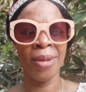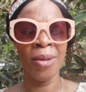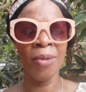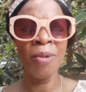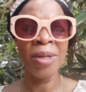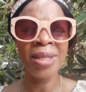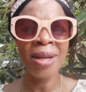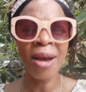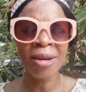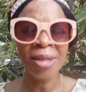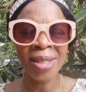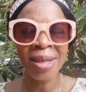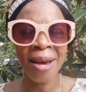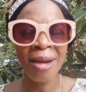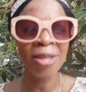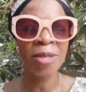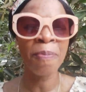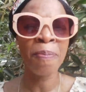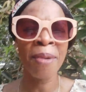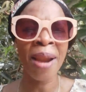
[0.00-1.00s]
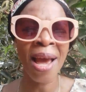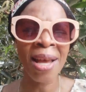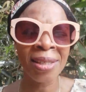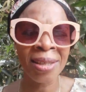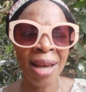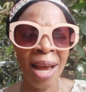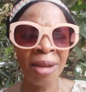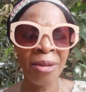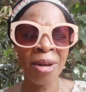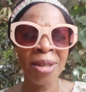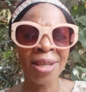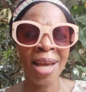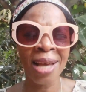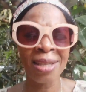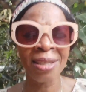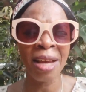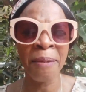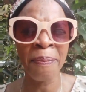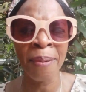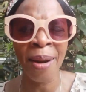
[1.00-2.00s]
Without cells, plants cannot
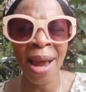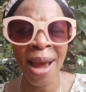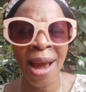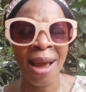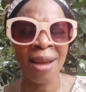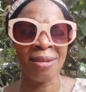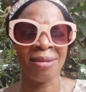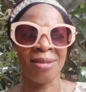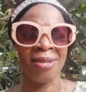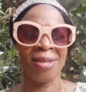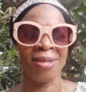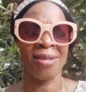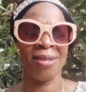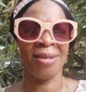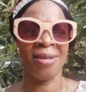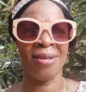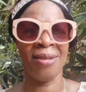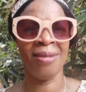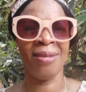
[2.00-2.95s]
answer plants.